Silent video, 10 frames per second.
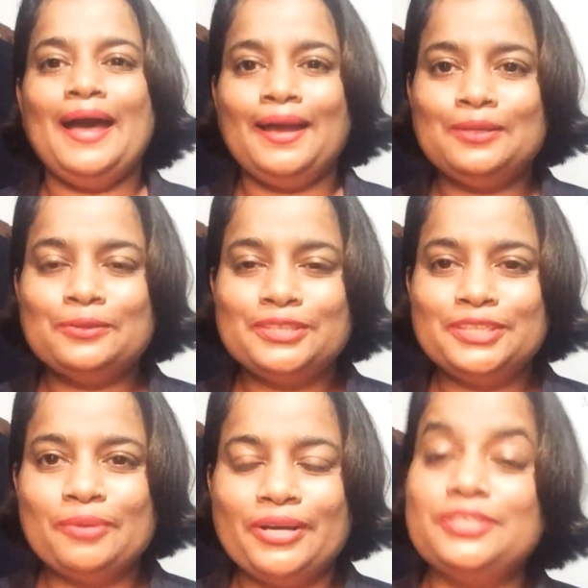Hello,
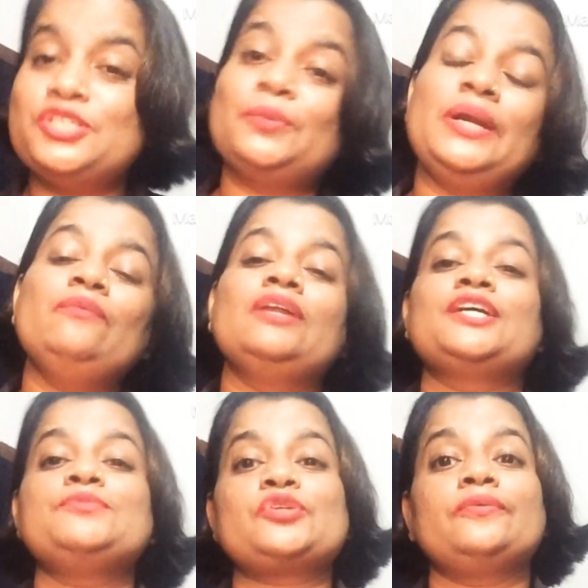good morning, children.
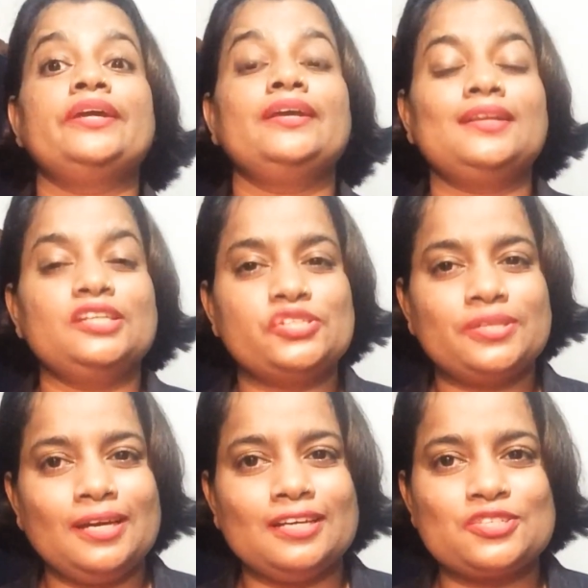Welcome to our English
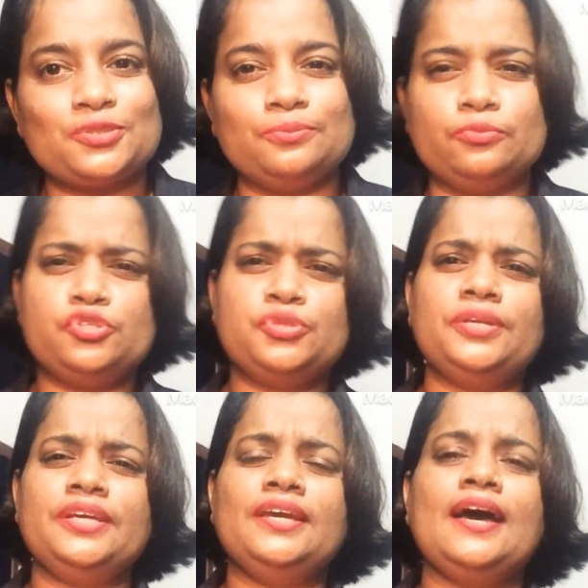classroom.
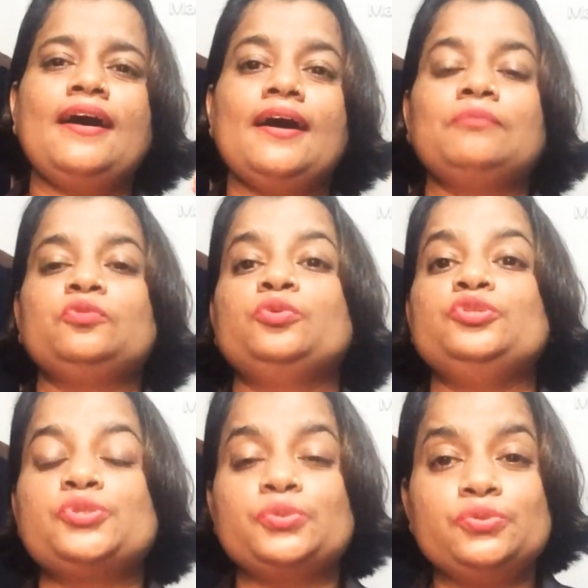Today, I'm
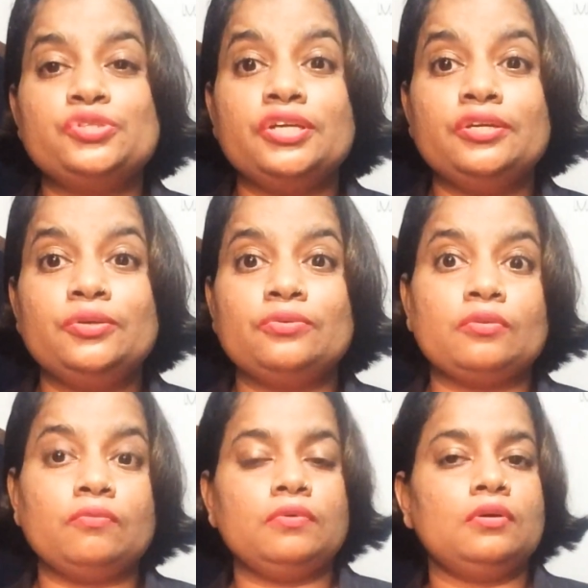going to take you
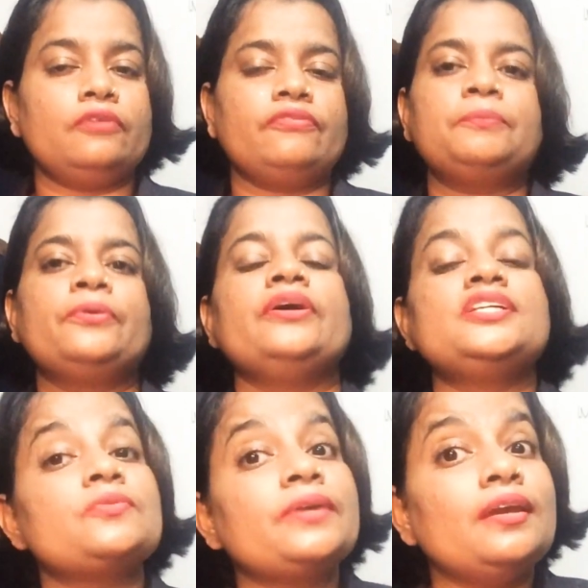to the world of the
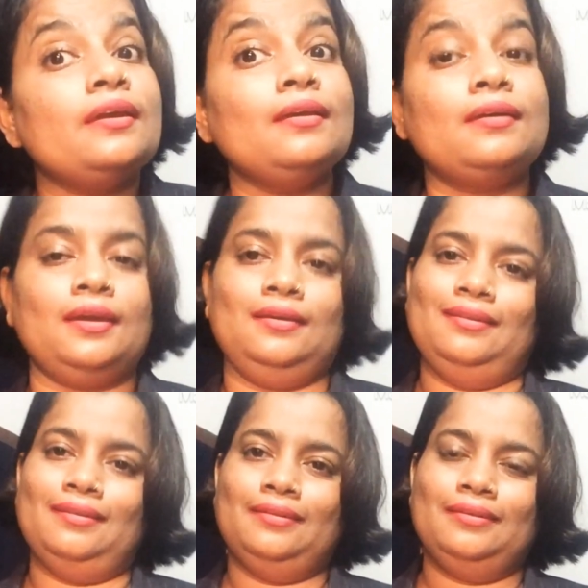poetry again.
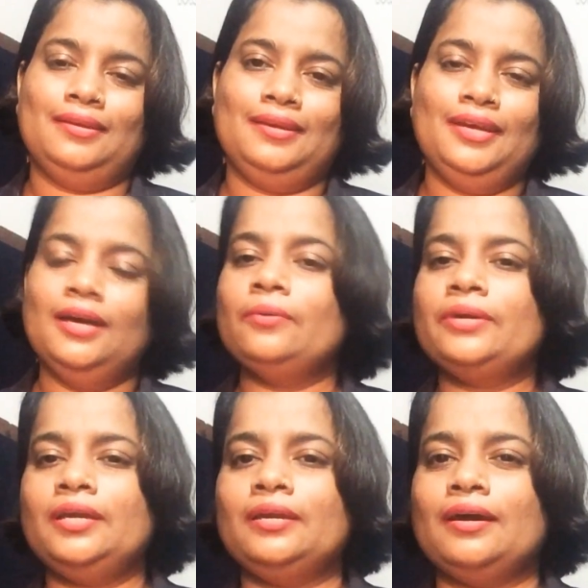
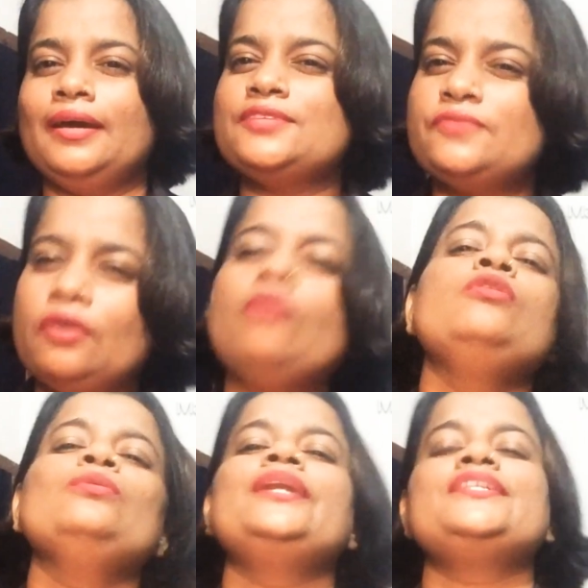Okay, as we
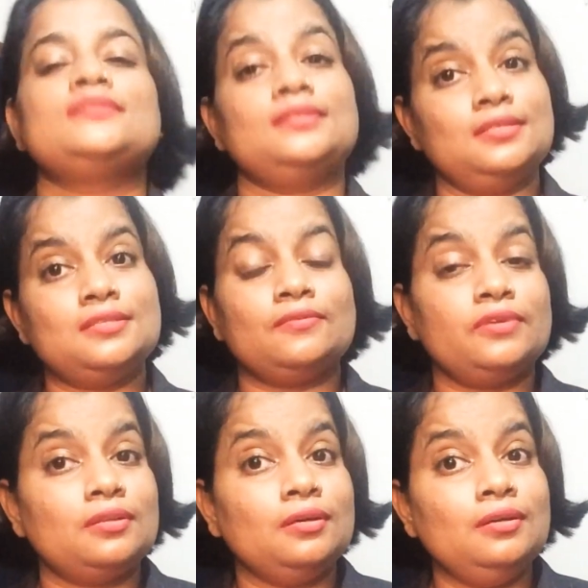all know that this is
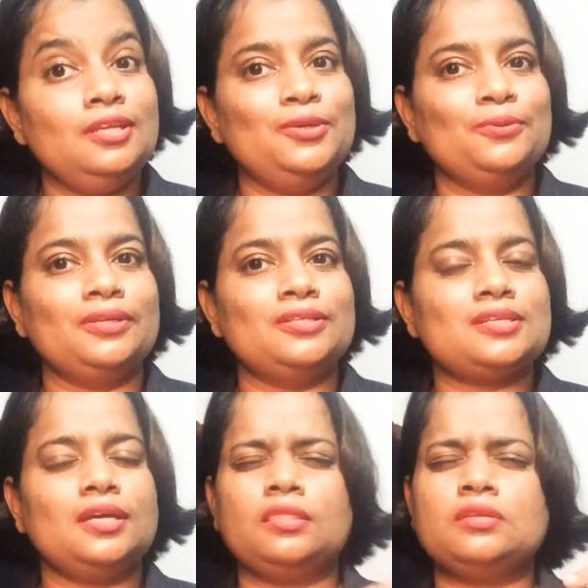our third
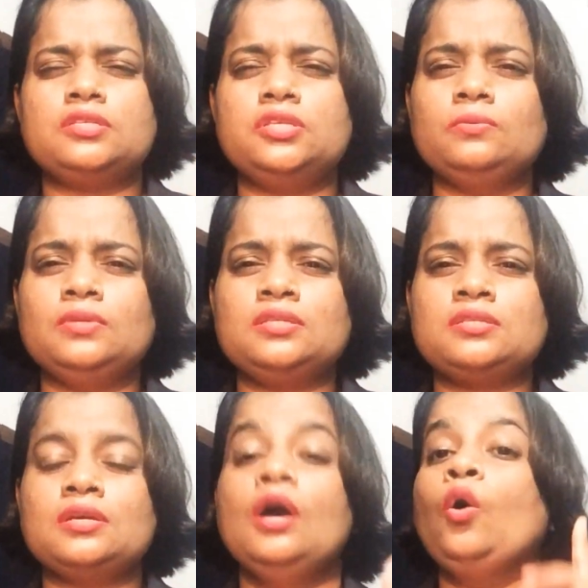unit. In this
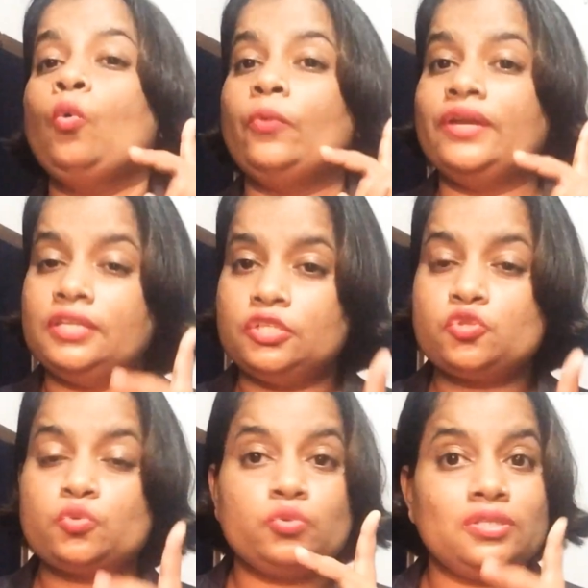unit, we
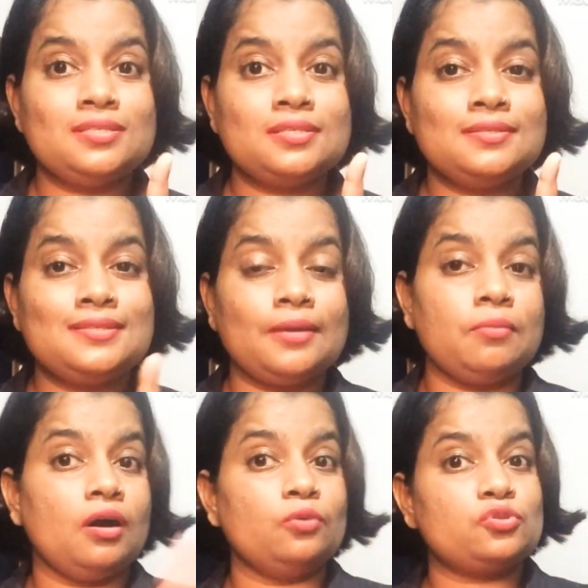need to discuss
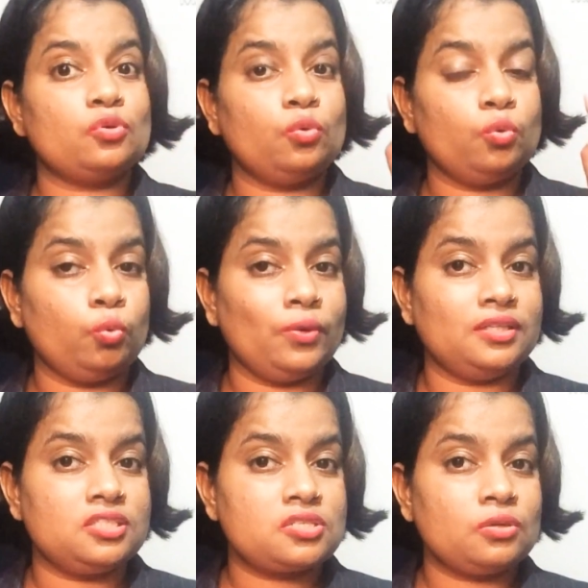about
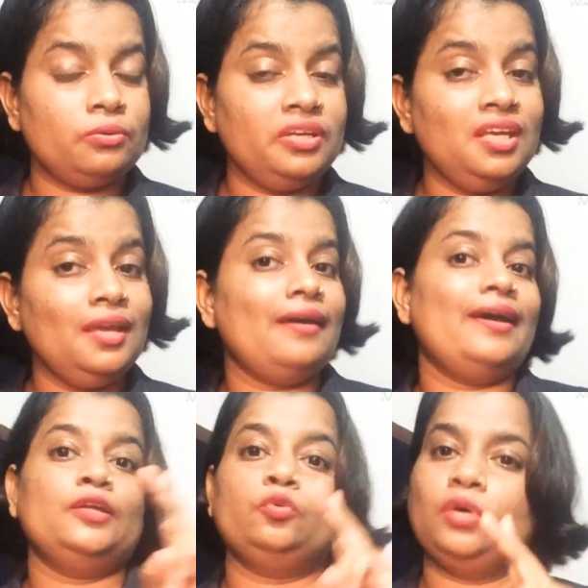one story
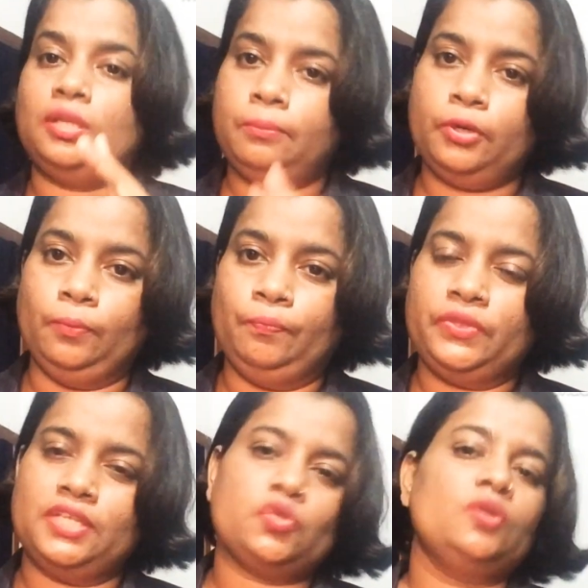and one poem.
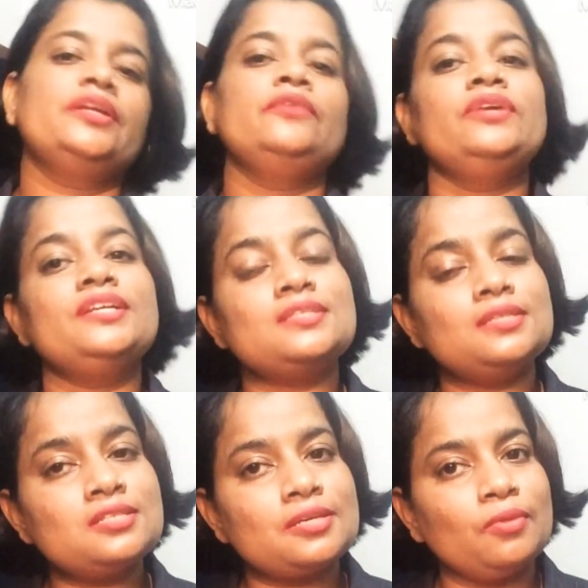That already we
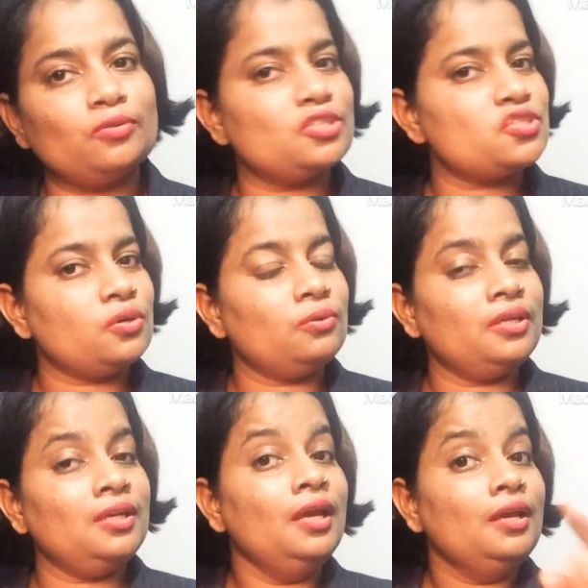discussed about the
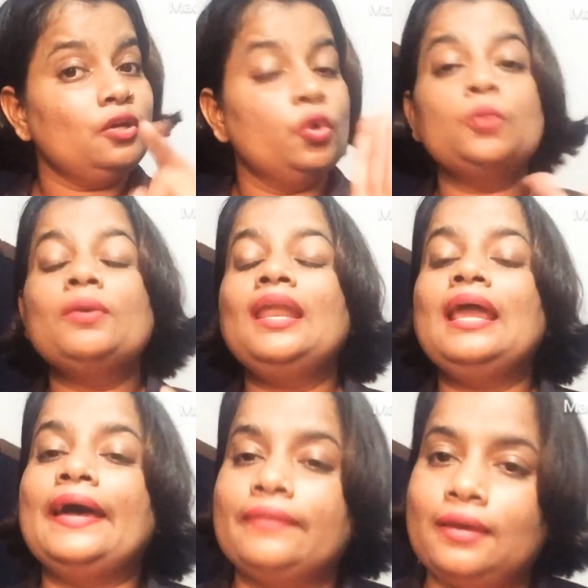story,
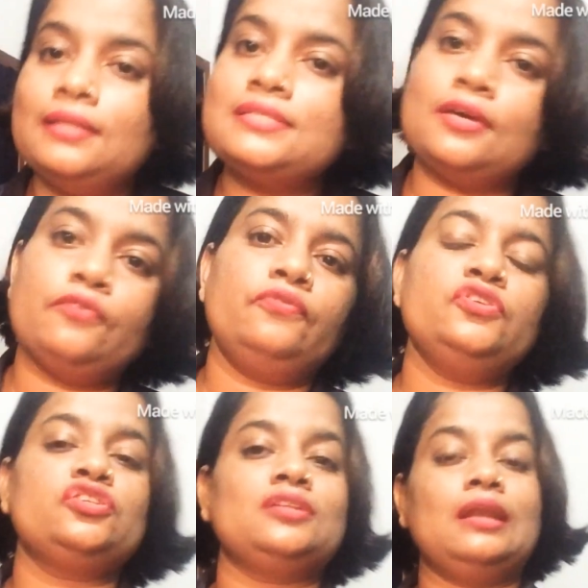Gobal and the Hills of
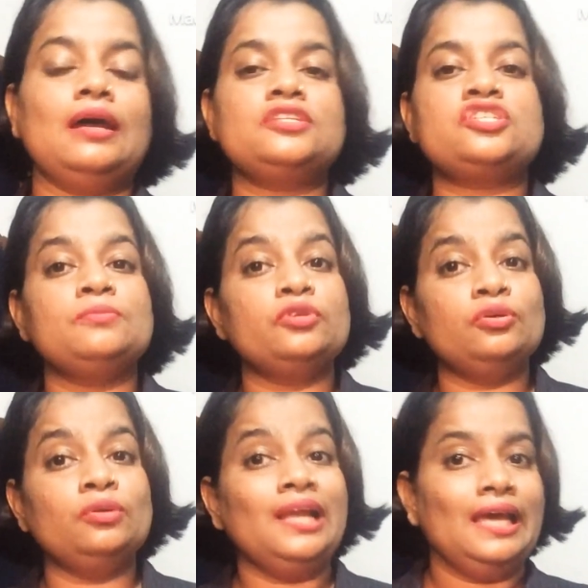Fish in the last
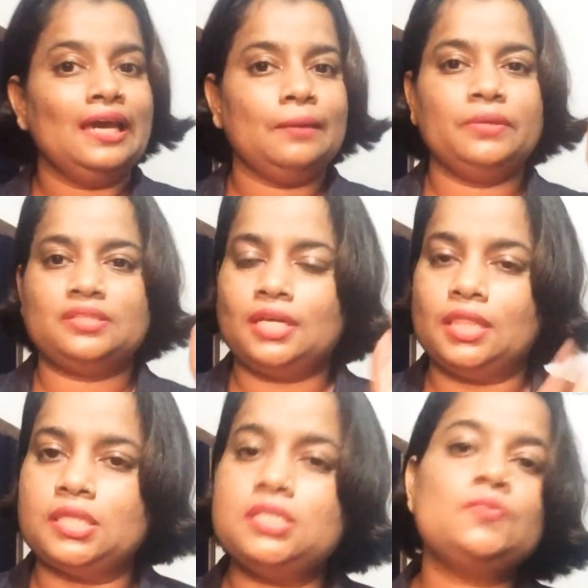module. But
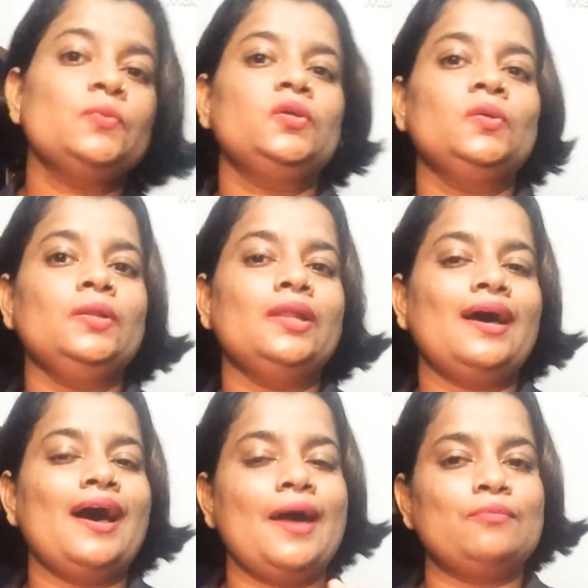in this module,
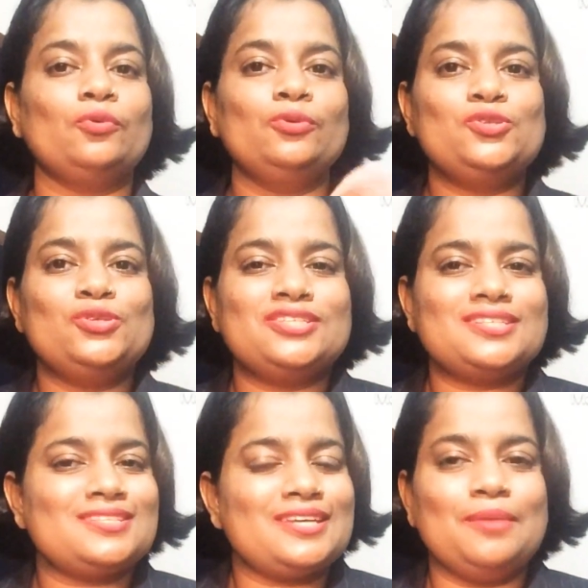I'm going to
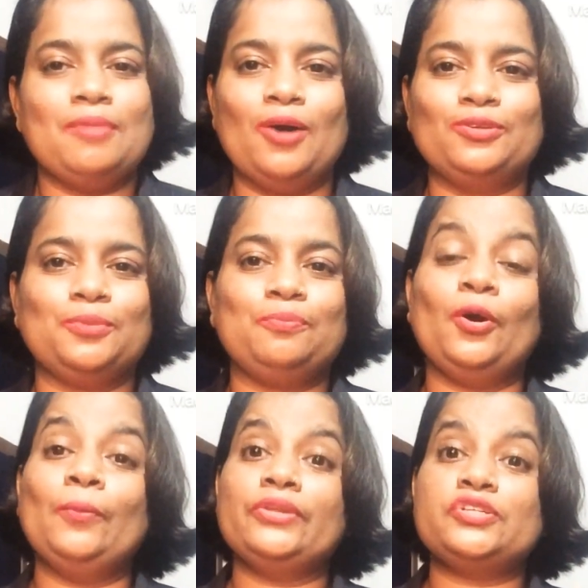discuss about the
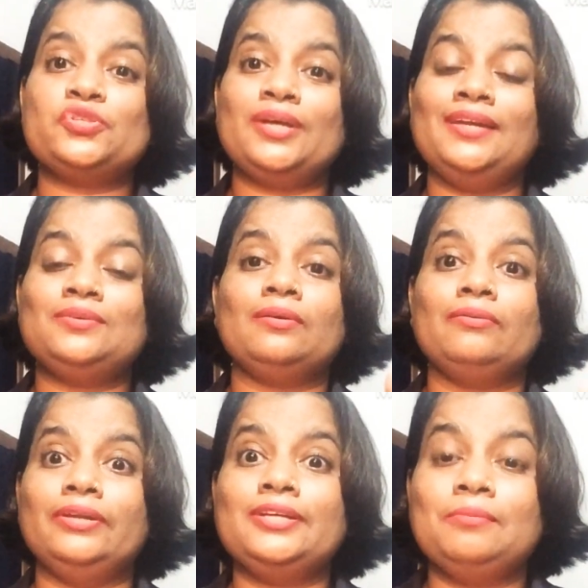poem The Shed
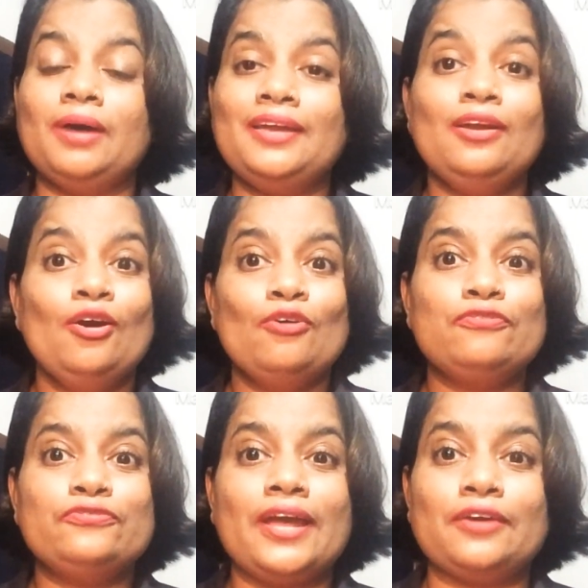written by
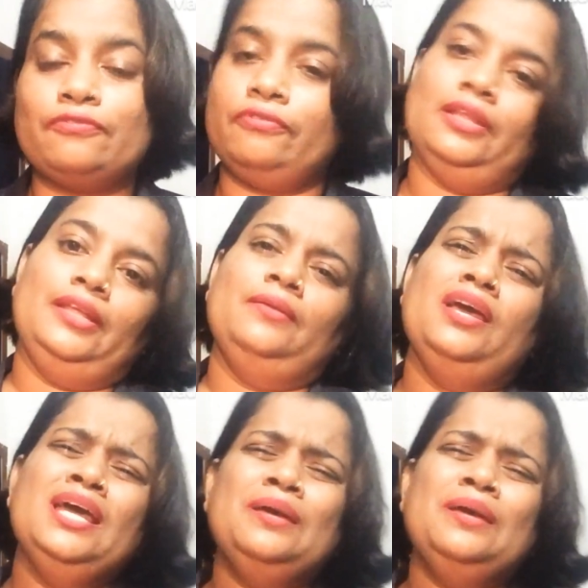Frank Flynn.